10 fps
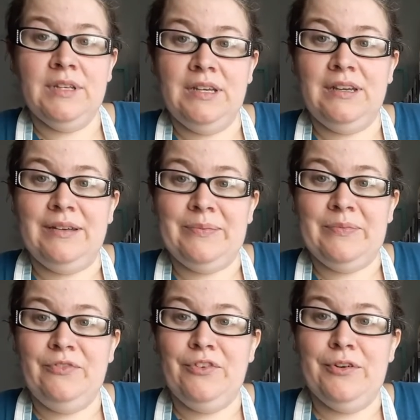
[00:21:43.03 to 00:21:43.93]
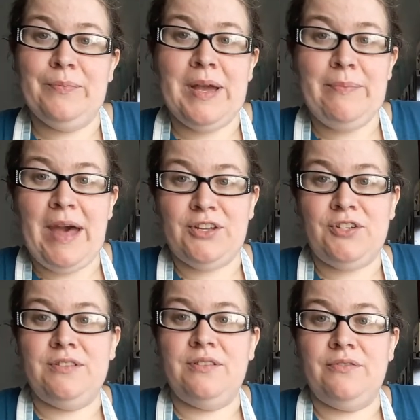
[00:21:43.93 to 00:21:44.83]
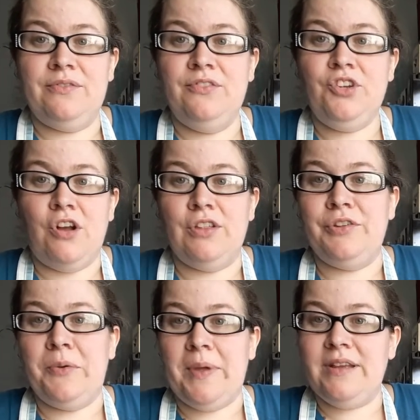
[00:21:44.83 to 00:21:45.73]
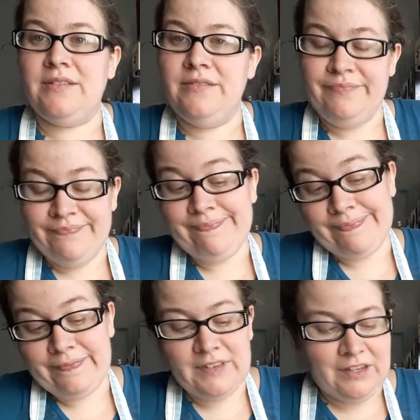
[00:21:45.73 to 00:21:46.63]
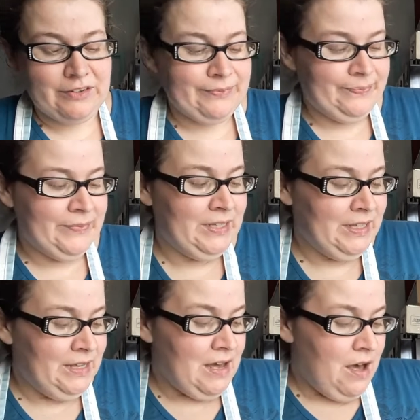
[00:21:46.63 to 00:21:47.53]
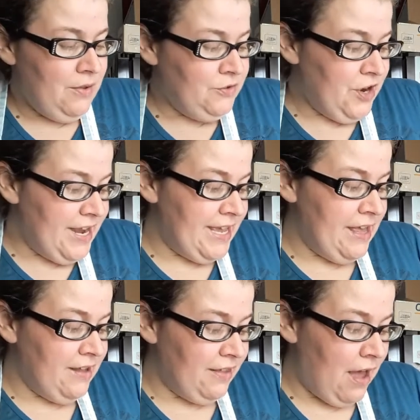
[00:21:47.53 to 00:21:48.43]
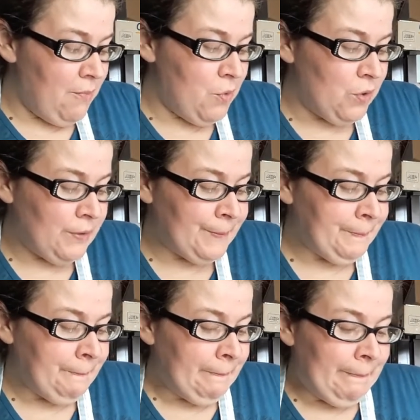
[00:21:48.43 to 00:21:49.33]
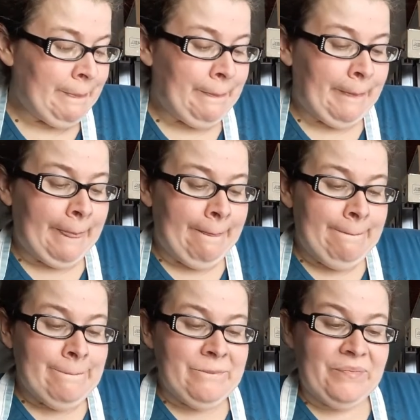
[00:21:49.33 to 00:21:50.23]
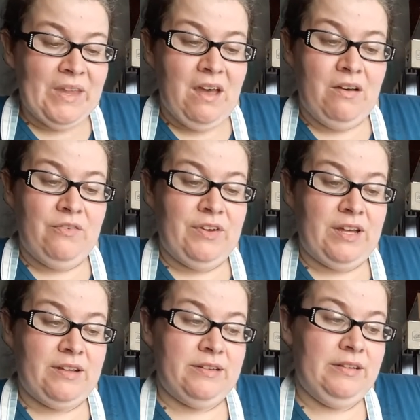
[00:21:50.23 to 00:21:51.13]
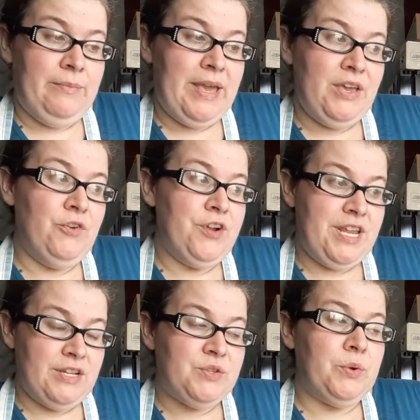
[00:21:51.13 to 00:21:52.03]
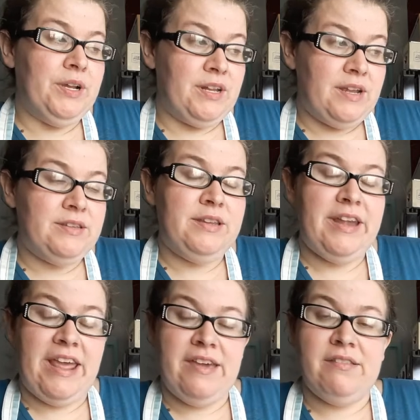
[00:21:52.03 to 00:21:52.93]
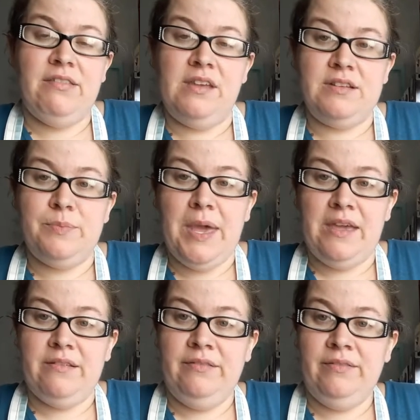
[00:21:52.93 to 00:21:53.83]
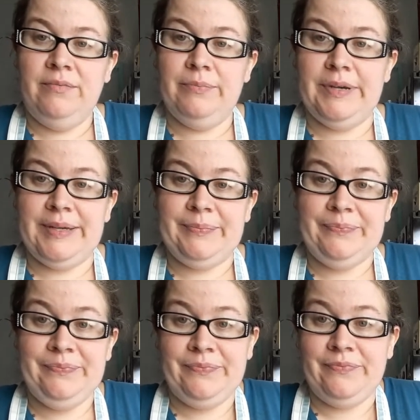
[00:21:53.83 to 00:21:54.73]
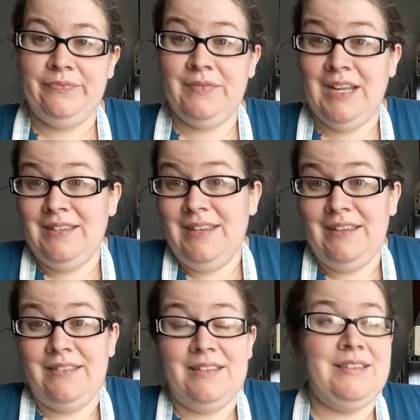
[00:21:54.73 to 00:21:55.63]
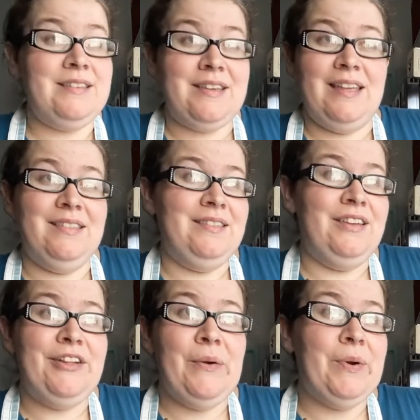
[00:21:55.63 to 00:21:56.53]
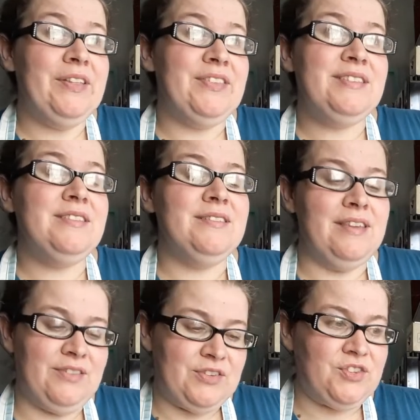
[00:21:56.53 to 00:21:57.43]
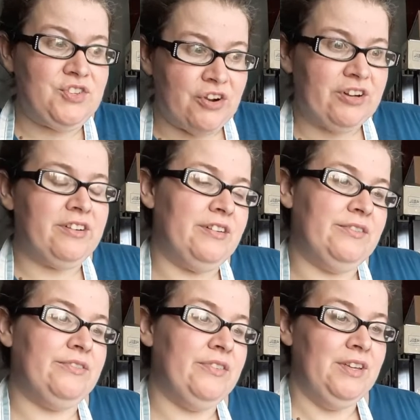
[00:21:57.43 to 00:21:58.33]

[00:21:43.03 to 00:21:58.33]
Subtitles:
for my batches of chocolate no bakes. So I'll try and get a lot more of my ingredients organized today and things made. But that's it. This is, and you know what? This is like the start of